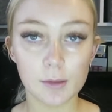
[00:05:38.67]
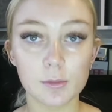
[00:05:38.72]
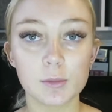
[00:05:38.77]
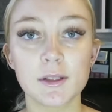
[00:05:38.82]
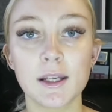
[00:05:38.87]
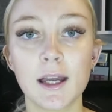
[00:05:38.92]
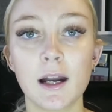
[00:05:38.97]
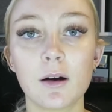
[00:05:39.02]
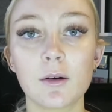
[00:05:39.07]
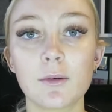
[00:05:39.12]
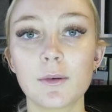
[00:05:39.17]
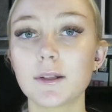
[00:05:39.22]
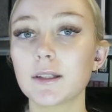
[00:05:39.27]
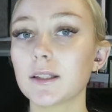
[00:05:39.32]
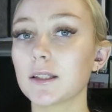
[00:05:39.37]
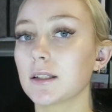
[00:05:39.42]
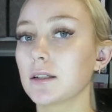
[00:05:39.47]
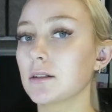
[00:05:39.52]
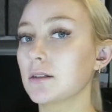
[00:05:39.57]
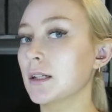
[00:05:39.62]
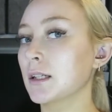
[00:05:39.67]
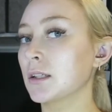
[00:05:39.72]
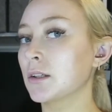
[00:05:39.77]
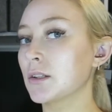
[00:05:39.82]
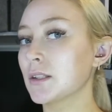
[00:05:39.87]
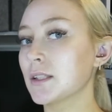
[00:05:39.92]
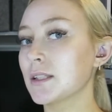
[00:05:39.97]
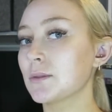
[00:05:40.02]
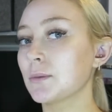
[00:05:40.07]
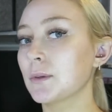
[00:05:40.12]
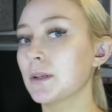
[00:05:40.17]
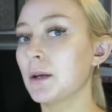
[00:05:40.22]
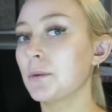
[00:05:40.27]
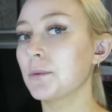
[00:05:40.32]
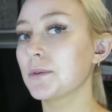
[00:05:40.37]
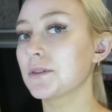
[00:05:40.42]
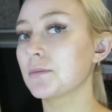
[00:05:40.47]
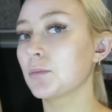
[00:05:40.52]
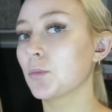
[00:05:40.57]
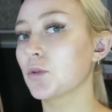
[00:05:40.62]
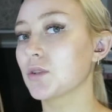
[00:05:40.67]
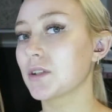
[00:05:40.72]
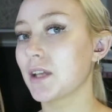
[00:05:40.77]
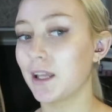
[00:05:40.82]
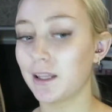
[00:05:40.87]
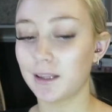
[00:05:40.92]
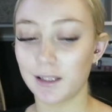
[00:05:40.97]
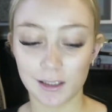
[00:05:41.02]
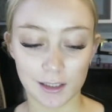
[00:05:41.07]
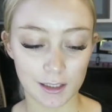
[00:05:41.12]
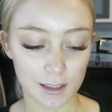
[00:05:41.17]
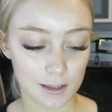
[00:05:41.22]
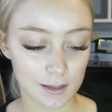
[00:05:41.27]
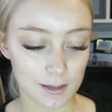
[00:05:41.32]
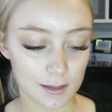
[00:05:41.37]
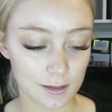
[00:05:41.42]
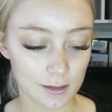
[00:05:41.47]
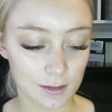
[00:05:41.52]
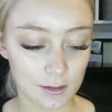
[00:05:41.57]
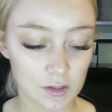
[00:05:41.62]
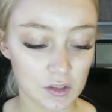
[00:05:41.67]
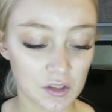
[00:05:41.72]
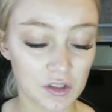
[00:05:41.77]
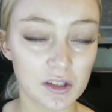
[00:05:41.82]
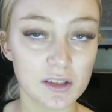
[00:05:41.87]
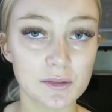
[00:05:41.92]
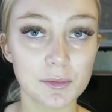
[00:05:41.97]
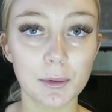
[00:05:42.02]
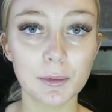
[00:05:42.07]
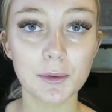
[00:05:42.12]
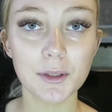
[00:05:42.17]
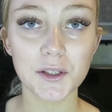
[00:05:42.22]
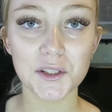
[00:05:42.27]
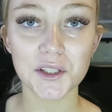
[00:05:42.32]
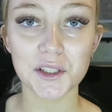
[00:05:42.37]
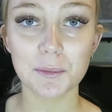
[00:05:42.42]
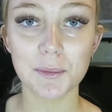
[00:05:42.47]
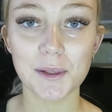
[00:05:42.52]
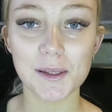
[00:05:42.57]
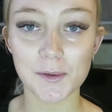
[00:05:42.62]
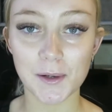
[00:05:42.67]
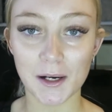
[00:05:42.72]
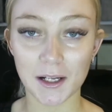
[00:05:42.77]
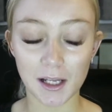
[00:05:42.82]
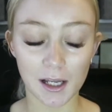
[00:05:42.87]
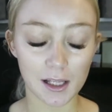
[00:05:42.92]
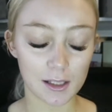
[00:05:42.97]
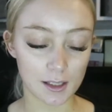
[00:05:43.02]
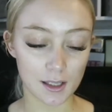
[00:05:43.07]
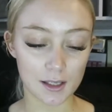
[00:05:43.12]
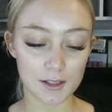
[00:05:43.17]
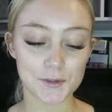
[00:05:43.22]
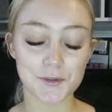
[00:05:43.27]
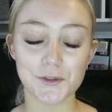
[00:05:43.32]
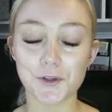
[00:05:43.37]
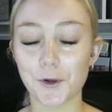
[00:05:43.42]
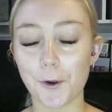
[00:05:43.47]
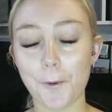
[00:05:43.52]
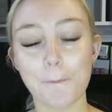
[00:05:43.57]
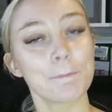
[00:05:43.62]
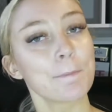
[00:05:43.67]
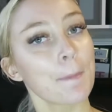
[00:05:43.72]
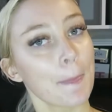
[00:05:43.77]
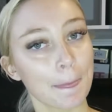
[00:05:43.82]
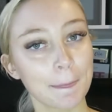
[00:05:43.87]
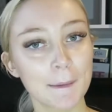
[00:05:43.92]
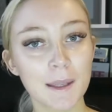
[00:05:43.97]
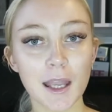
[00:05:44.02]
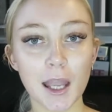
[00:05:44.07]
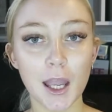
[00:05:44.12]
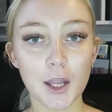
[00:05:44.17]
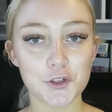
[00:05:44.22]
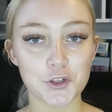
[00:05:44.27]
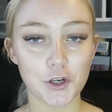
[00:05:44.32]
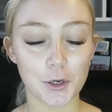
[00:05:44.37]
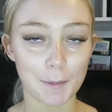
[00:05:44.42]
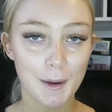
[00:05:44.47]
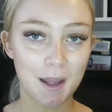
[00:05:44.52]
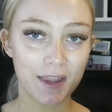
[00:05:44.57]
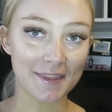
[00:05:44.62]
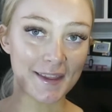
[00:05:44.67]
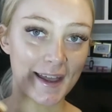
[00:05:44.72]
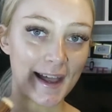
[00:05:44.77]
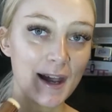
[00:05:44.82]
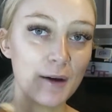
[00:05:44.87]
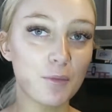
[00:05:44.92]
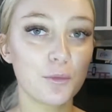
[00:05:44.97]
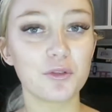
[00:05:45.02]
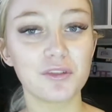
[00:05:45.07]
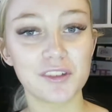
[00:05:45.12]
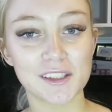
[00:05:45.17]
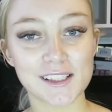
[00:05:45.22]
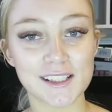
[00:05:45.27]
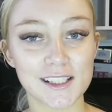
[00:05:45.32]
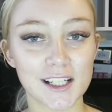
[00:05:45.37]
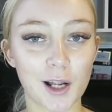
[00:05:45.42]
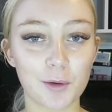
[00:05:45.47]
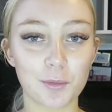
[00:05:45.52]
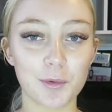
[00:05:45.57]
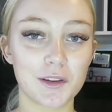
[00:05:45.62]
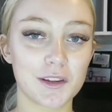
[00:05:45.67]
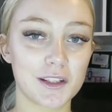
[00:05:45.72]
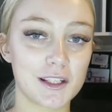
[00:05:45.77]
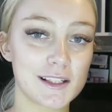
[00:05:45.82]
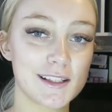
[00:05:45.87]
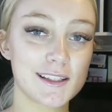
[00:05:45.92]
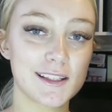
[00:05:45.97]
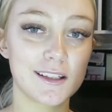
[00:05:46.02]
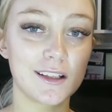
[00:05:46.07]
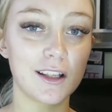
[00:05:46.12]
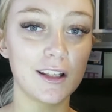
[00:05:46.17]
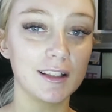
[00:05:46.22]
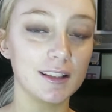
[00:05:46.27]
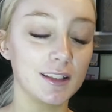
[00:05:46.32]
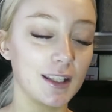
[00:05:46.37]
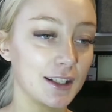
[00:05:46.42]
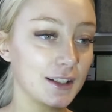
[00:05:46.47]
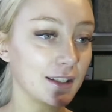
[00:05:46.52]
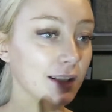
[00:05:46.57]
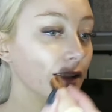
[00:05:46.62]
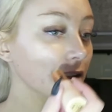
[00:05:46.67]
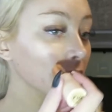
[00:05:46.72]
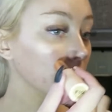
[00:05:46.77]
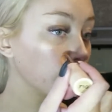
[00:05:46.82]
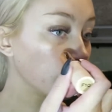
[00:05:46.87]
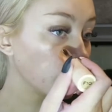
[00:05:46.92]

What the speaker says: Now, I got this when I was more tan than this, so it's probably not going to be the right colour, so don't mind that. We'll fix it up with concealer later.